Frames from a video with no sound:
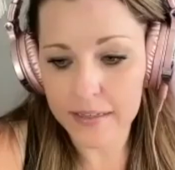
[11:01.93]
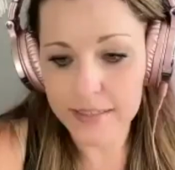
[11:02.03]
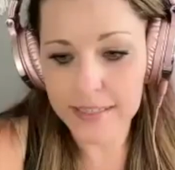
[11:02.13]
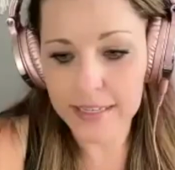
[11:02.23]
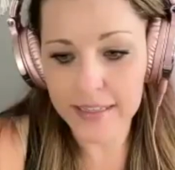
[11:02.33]

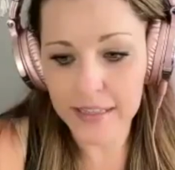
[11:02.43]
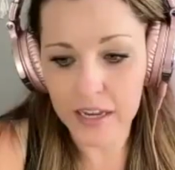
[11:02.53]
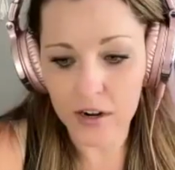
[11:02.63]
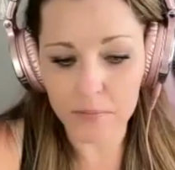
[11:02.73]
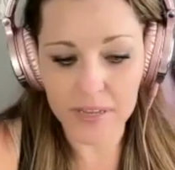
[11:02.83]
sitting
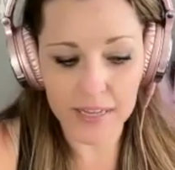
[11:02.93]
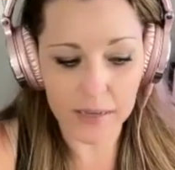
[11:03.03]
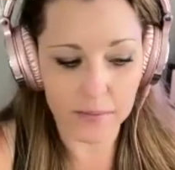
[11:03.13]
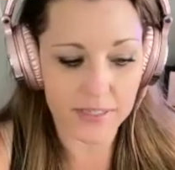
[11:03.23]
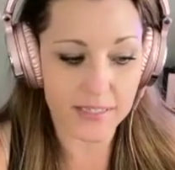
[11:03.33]
there and being
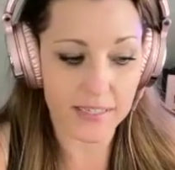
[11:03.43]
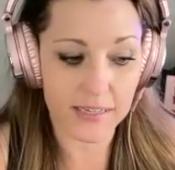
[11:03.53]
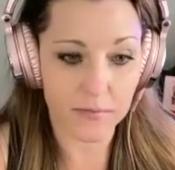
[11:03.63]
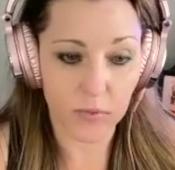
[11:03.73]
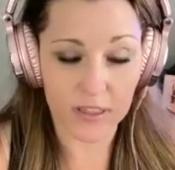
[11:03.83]
able to
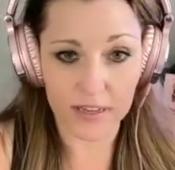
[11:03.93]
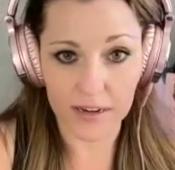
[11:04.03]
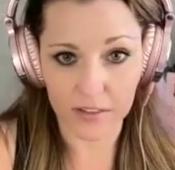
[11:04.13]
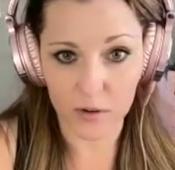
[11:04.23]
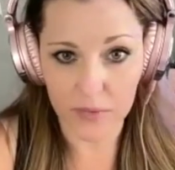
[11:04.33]
sit with
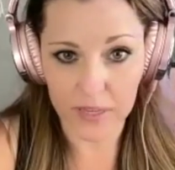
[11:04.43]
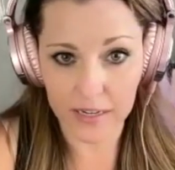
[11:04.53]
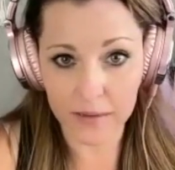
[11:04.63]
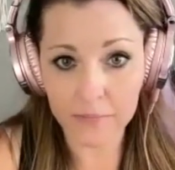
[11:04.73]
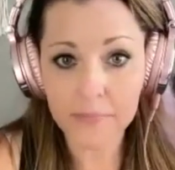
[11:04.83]
another
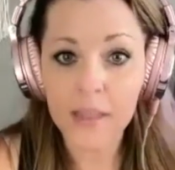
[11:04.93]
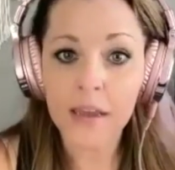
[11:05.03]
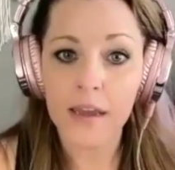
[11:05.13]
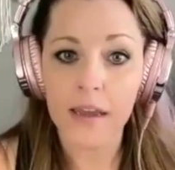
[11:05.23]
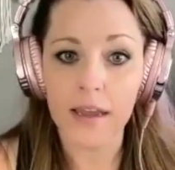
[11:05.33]
medium
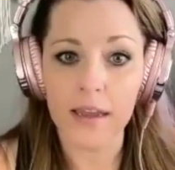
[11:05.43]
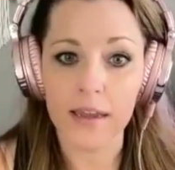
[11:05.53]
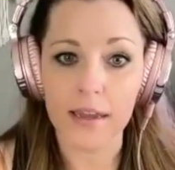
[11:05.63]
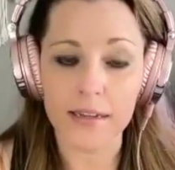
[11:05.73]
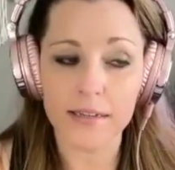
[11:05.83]

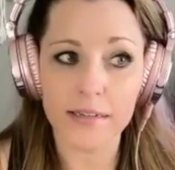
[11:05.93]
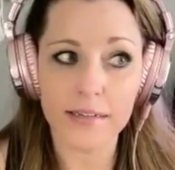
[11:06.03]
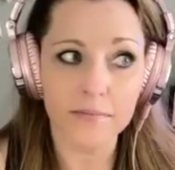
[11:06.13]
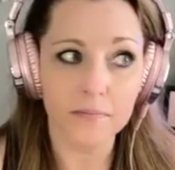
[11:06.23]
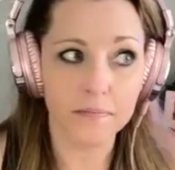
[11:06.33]
and
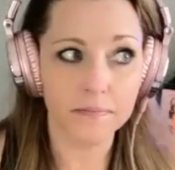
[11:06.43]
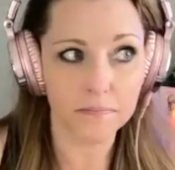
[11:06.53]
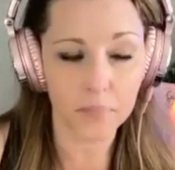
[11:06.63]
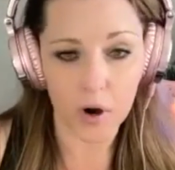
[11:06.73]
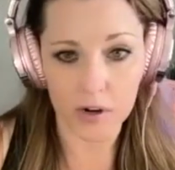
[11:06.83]

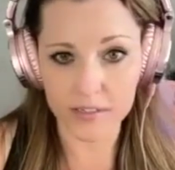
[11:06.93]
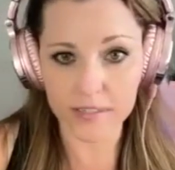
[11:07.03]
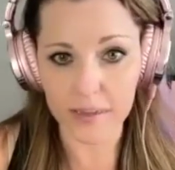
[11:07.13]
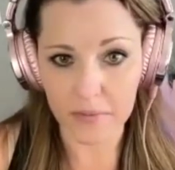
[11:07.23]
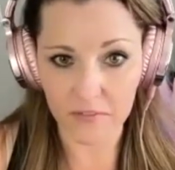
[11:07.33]
parse
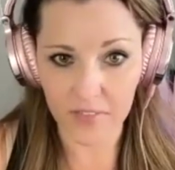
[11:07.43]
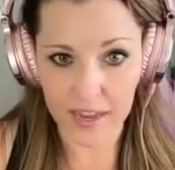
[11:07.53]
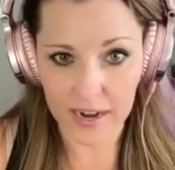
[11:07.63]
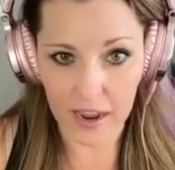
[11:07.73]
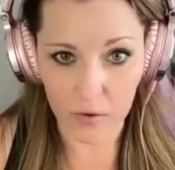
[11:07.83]
some of
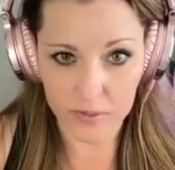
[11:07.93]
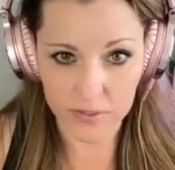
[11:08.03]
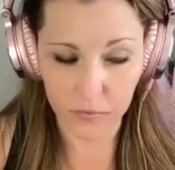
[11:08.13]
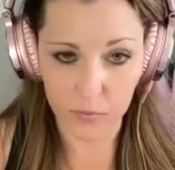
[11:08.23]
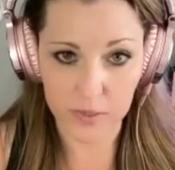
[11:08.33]
that out
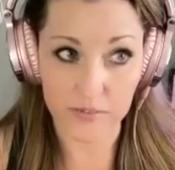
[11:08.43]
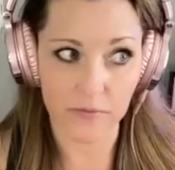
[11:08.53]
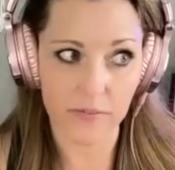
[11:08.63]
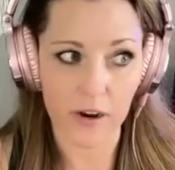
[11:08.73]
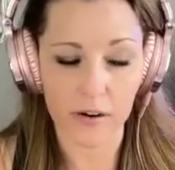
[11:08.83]
was was
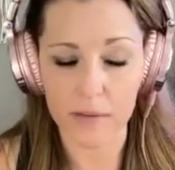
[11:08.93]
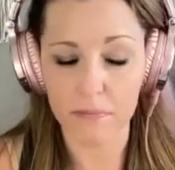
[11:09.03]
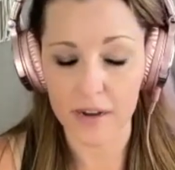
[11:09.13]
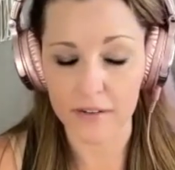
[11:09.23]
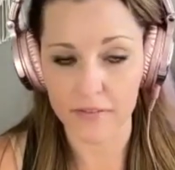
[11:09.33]
very
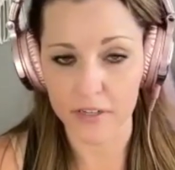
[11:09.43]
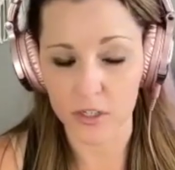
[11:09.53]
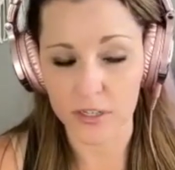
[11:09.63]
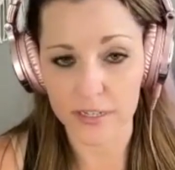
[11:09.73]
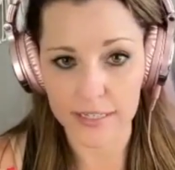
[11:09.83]

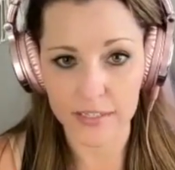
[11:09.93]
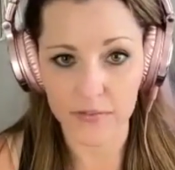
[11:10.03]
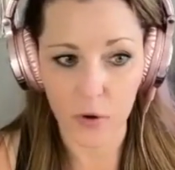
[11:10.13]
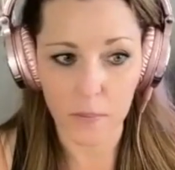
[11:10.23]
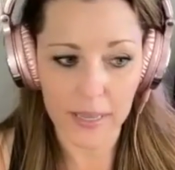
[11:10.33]
beneficial at least
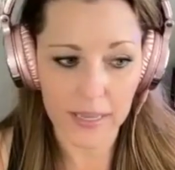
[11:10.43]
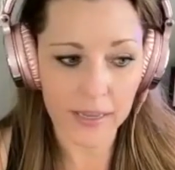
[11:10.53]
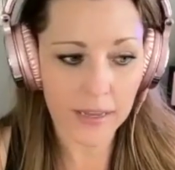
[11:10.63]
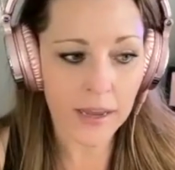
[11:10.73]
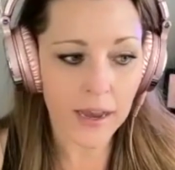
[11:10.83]
for
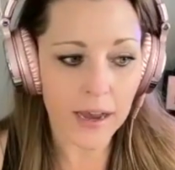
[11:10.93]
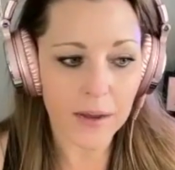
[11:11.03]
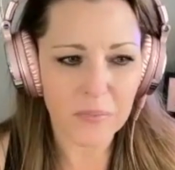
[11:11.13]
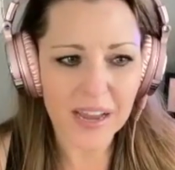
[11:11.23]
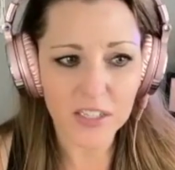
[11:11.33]
me
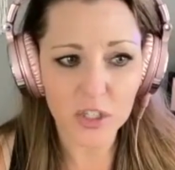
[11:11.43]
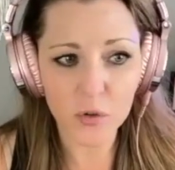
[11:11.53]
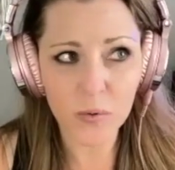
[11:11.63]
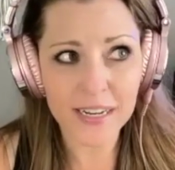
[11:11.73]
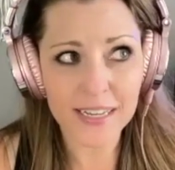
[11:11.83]
um, i do
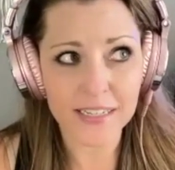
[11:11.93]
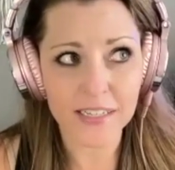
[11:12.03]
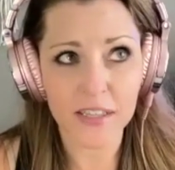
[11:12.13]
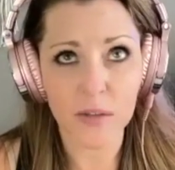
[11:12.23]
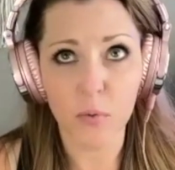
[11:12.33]
want to get
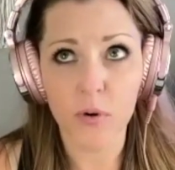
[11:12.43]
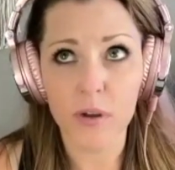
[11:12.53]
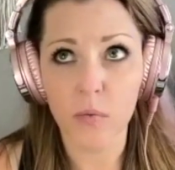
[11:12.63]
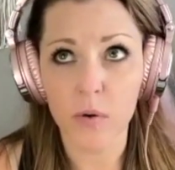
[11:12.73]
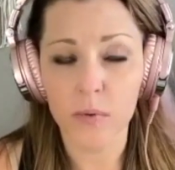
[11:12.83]
to the
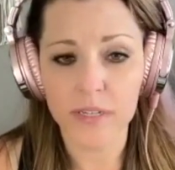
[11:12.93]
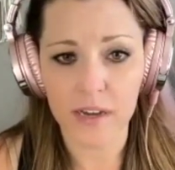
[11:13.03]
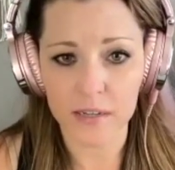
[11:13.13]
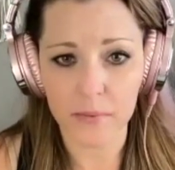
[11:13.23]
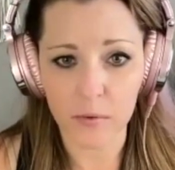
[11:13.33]
point where we
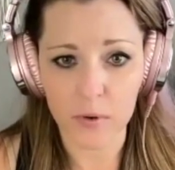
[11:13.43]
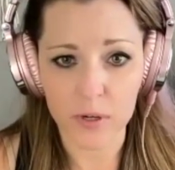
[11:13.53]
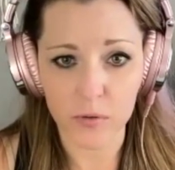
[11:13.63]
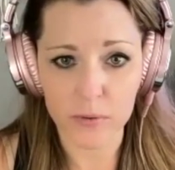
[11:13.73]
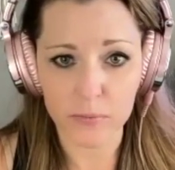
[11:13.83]
talk about where
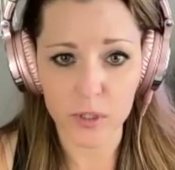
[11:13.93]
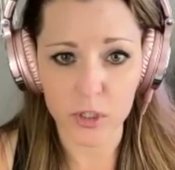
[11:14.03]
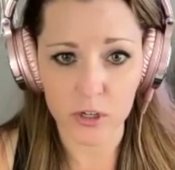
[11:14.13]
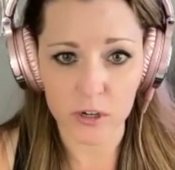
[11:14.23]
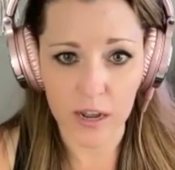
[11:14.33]
you ripped your
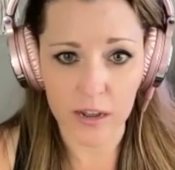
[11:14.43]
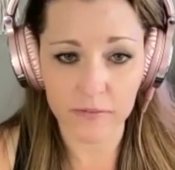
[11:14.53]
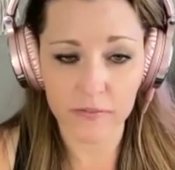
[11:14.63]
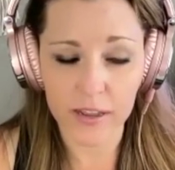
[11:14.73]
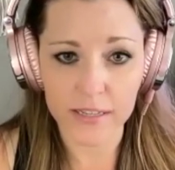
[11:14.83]
shirt off
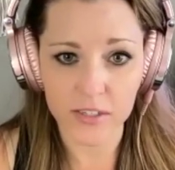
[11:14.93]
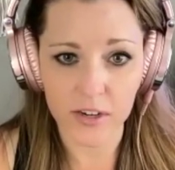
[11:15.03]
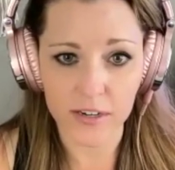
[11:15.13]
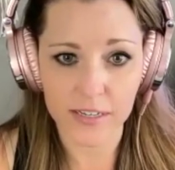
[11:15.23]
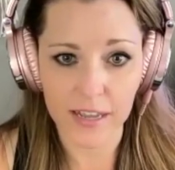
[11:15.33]
and
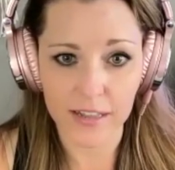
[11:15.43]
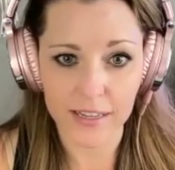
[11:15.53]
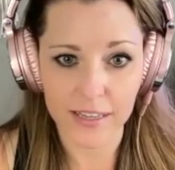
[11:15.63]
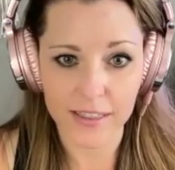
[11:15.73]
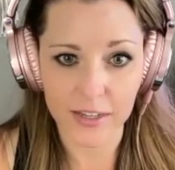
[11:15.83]
started
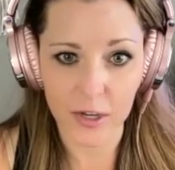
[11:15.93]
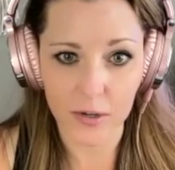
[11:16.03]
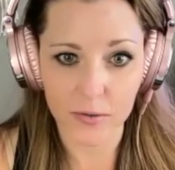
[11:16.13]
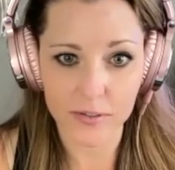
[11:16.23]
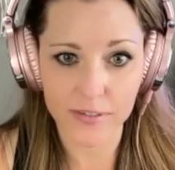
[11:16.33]
yelling at the
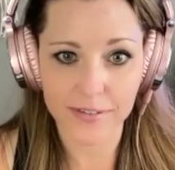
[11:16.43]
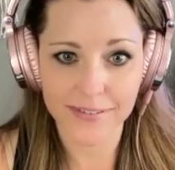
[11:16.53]
ghosts